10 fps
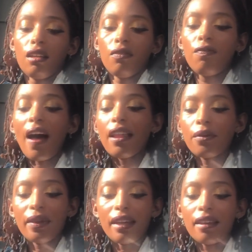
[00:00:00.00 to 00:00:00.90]

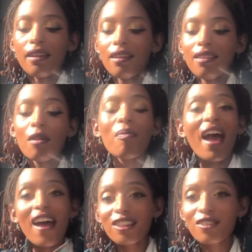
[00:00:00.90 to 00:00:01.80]
following the
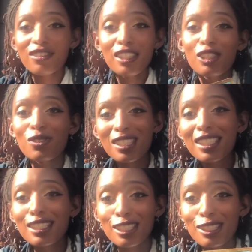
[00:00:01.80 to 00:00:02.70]
path of least
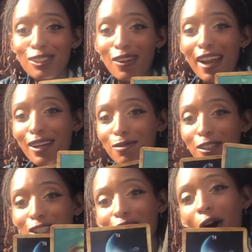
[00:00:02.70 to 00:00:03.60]
resistance, right?
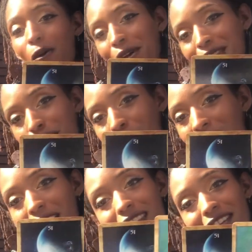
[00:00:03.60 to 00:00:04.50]
Which is always the
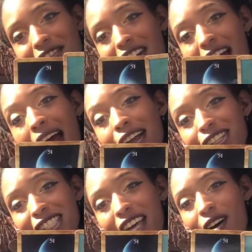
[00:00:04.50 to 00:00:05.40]
path of your
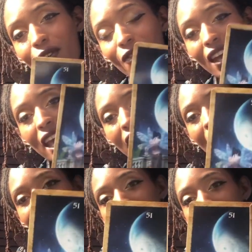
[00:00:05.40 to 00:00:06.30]
higher self
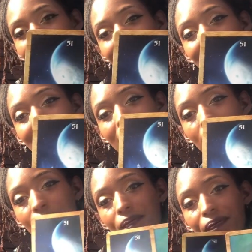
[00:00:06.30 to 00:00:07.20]
and
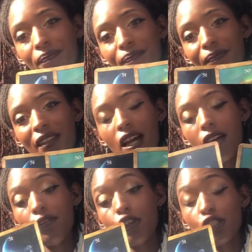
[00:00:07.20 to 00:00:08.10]

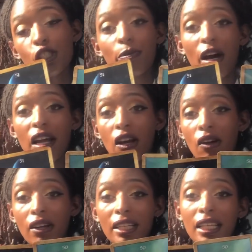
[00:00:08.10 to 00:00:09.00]
of your spot
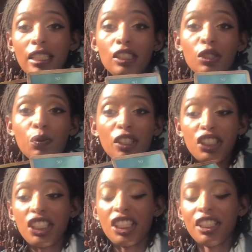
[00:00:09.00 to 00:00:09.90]
on
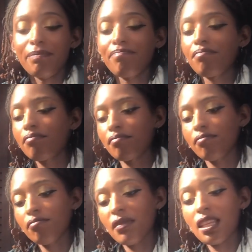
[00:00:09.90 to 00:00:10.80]

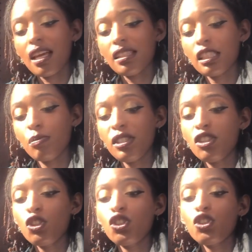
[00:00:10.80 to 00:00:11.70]
intuition that
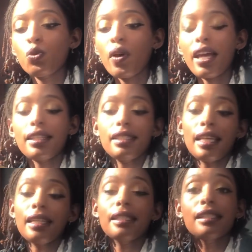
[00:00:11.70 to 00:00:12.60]
speaks to us
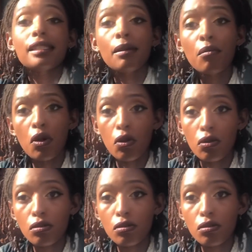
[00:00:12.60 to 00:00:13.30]
in symbols,